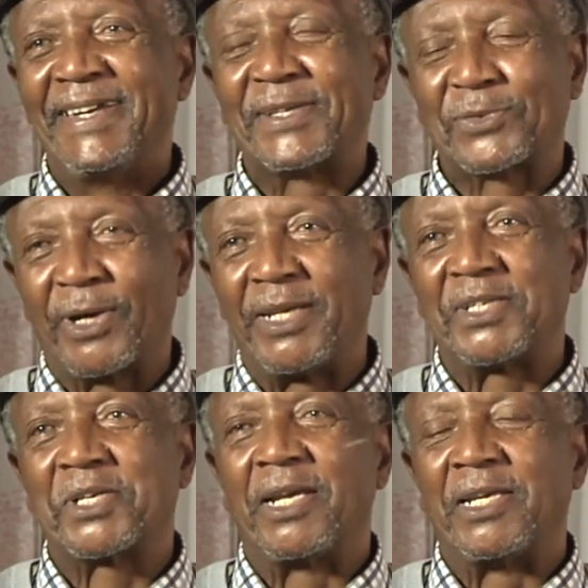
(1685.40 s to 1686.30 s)
It's quite a
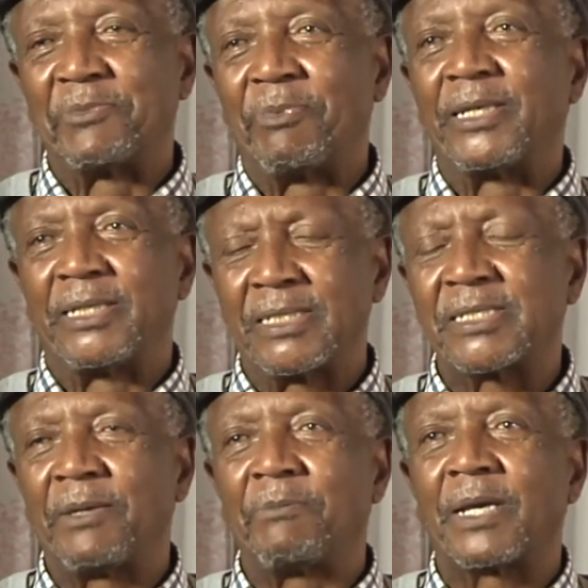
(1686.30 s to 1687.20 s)
challenge, but at the
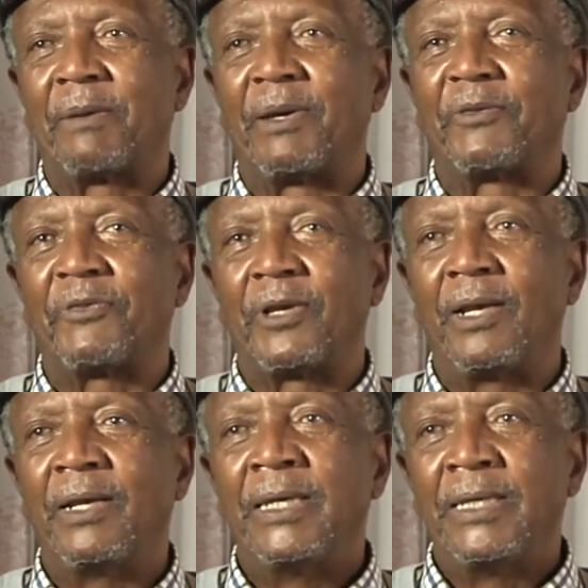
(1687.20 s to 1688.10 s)
same time, I
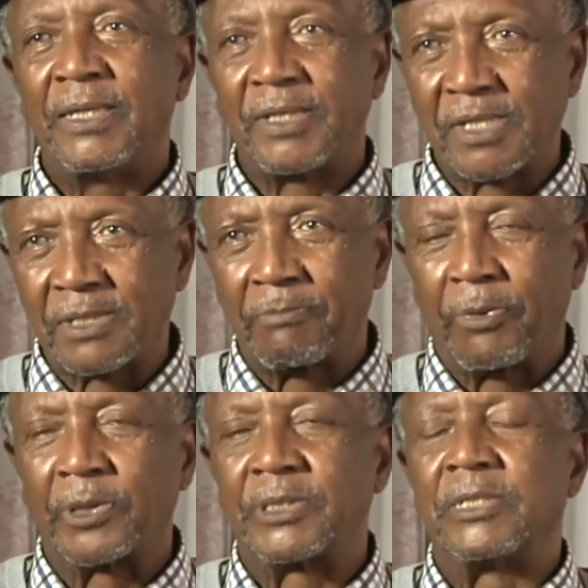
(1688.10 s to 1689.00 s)
feel it is
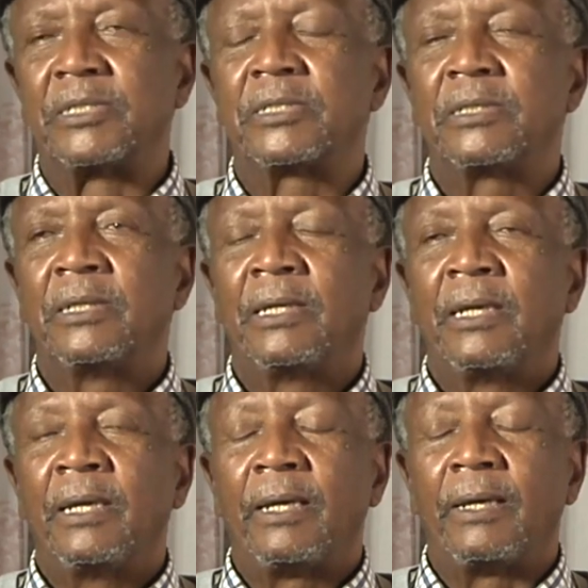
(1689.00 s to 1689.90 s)
important.
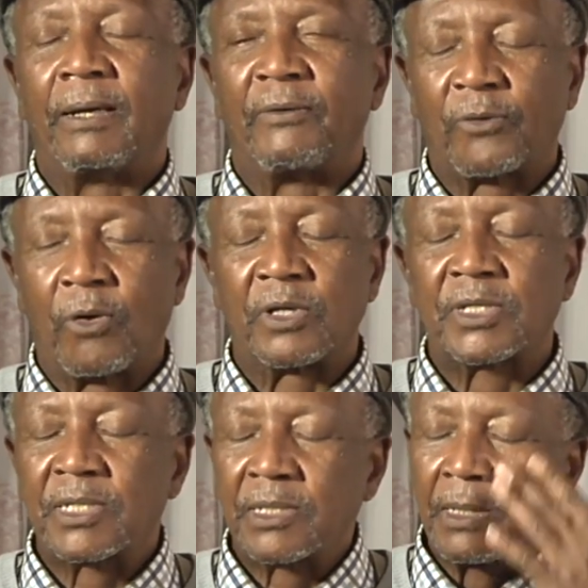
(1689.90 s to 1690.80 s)
Of
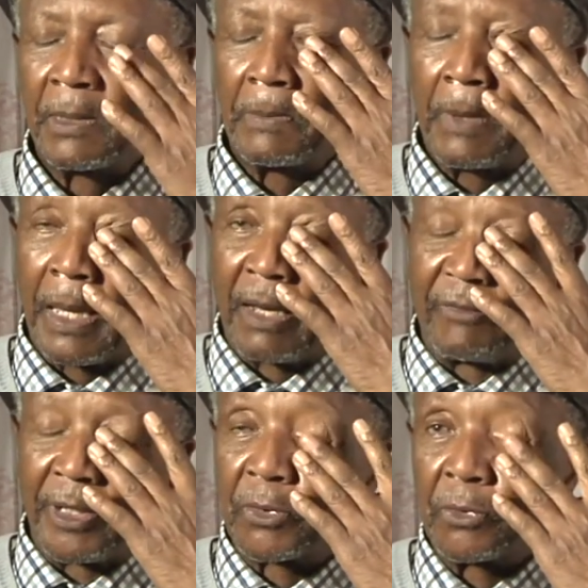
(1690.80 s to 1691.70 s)
course,
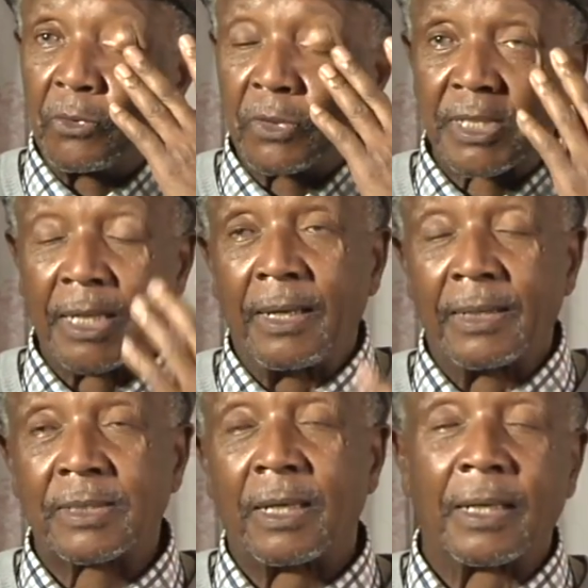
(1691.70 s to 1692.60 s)
I've had to use
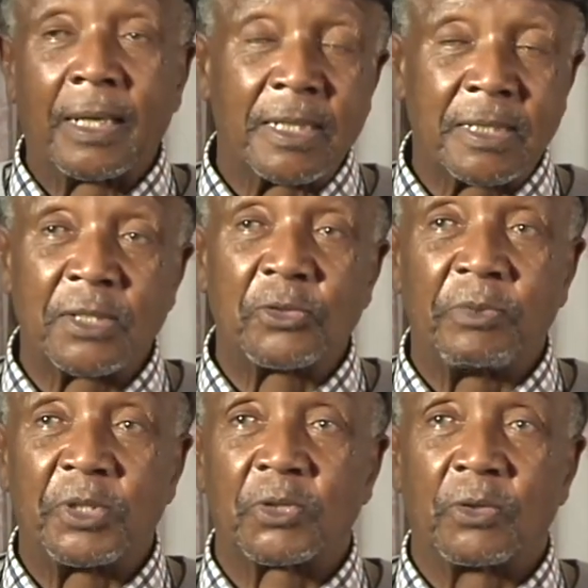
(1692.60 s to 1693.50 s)
sunglasses to
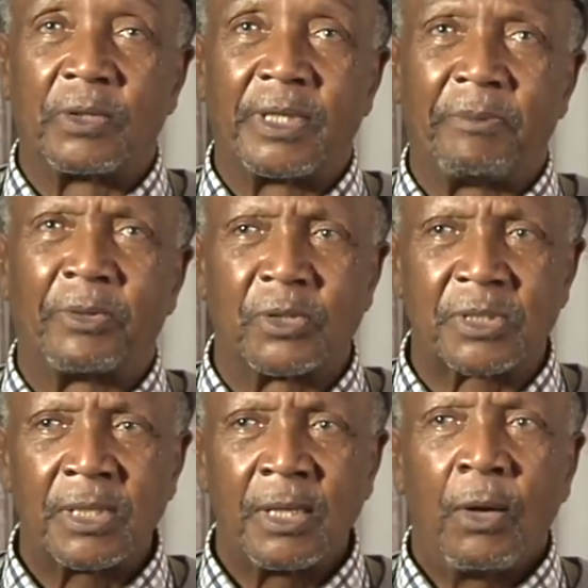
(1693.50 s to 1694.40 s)
be sure that,
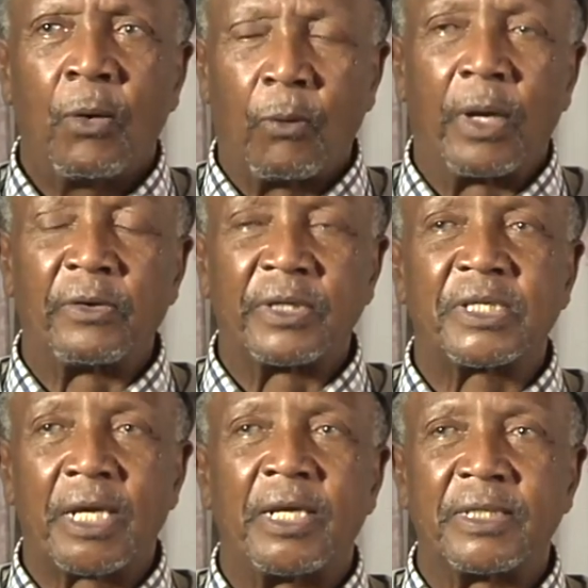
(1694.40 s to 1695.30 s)
because one of the
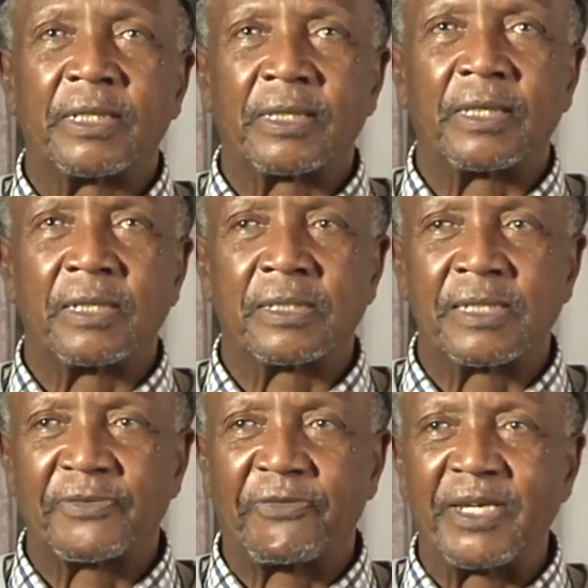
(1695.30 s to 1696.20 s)
challenging things
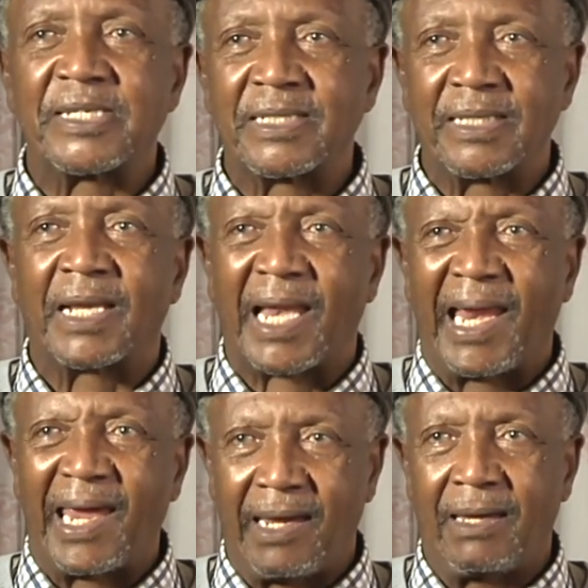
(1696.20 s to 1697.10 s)
is facing the
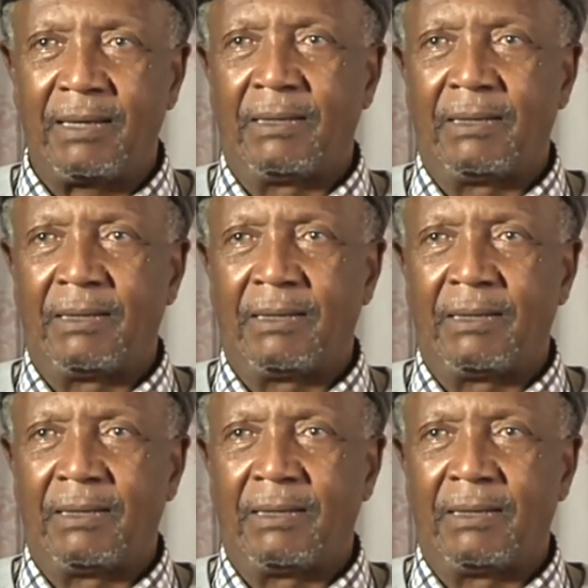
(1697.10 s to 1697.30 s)
glare.